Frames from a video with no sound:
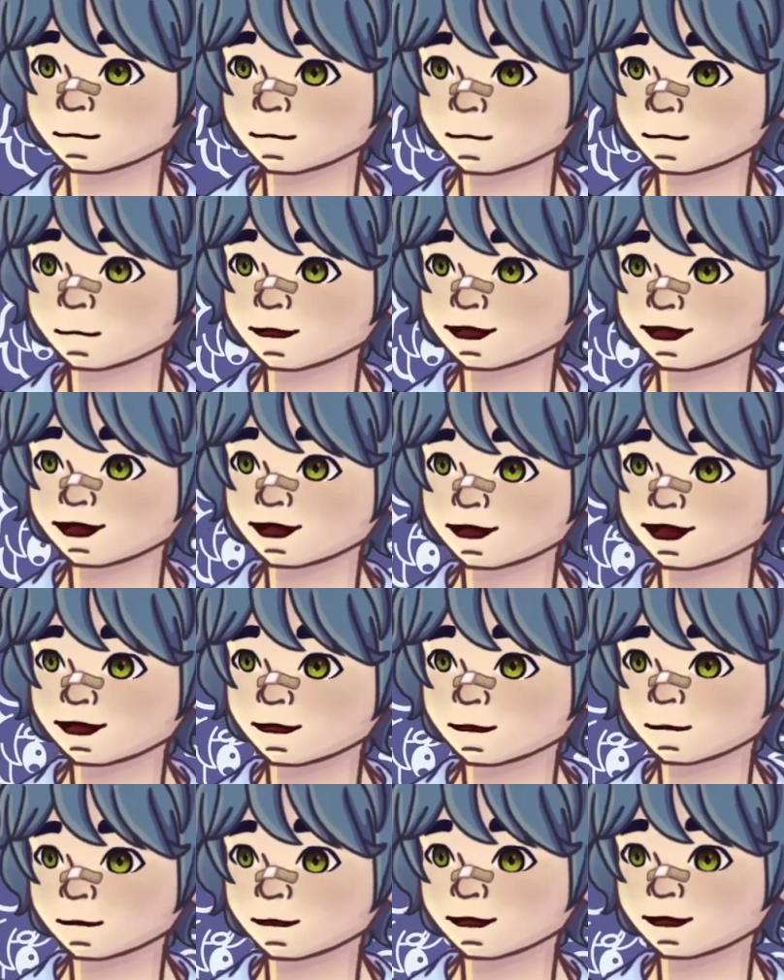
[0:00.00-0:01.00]
So
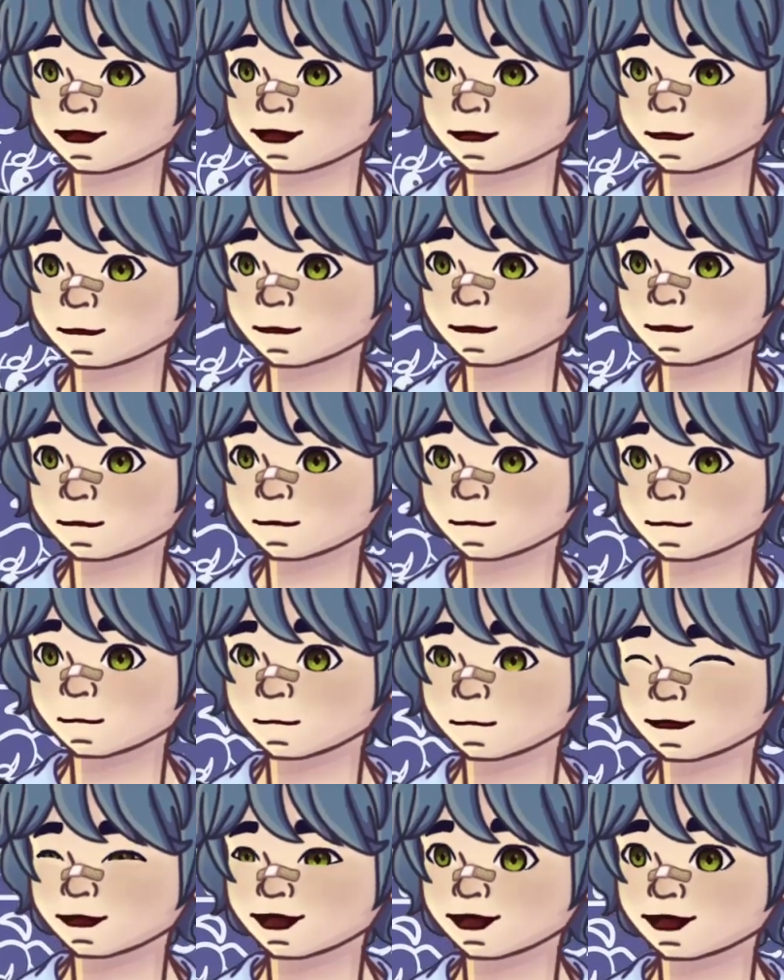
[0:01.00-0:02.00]
that's what I went with.
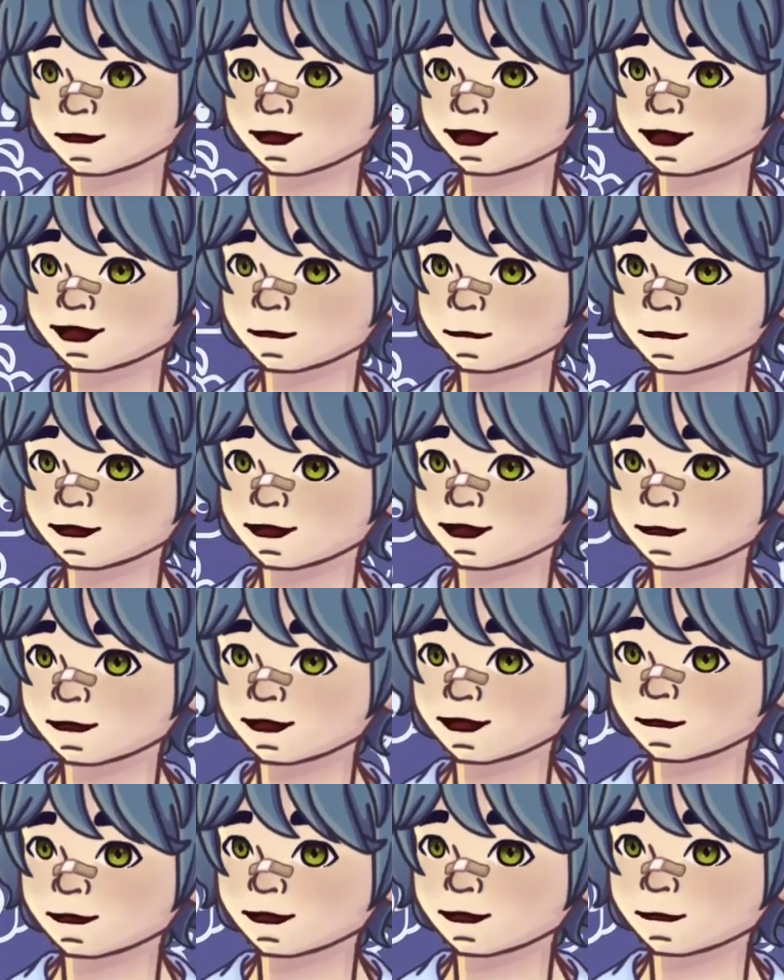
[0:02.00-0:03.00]
I don't know what part of
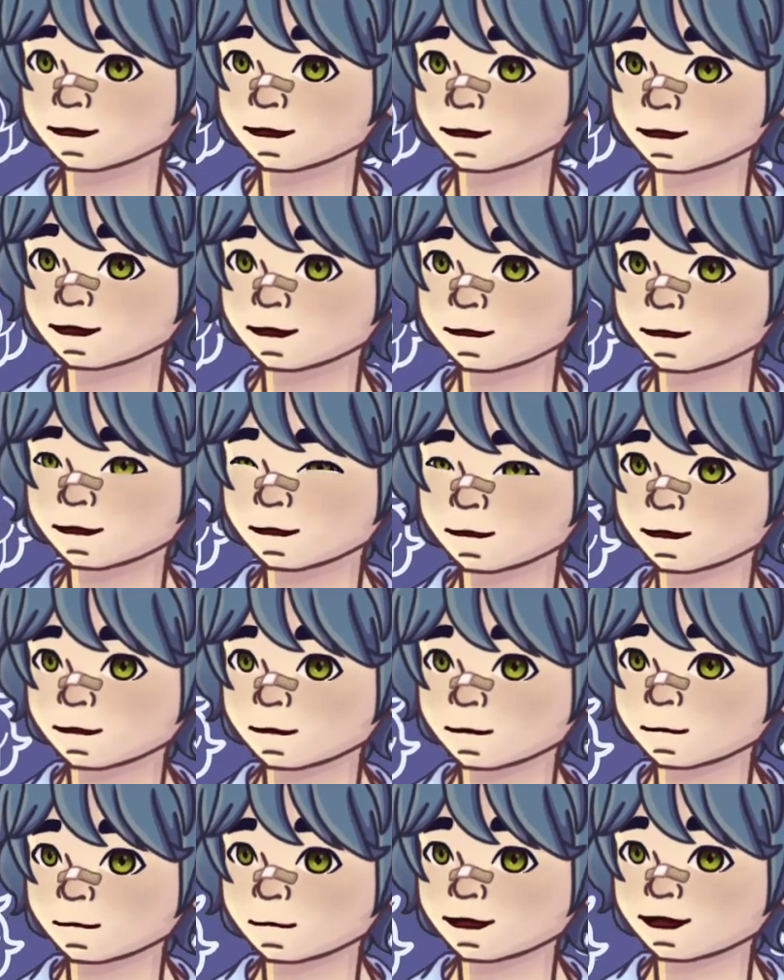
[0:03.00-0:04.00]
Asia her heritage would
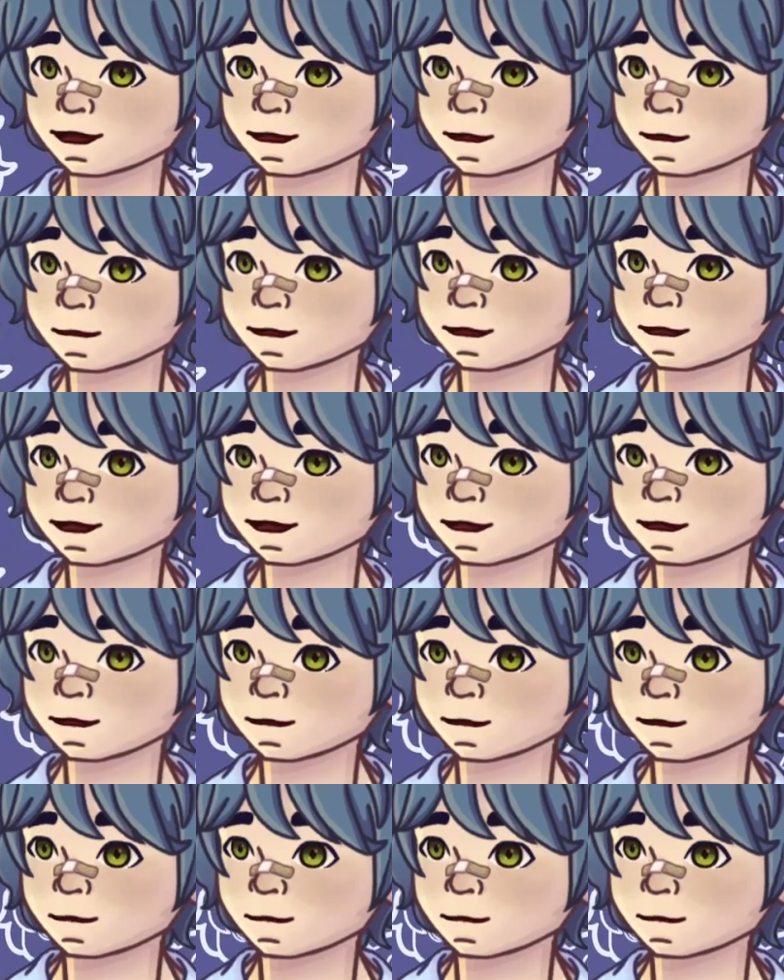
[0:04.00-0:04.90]
be from, though,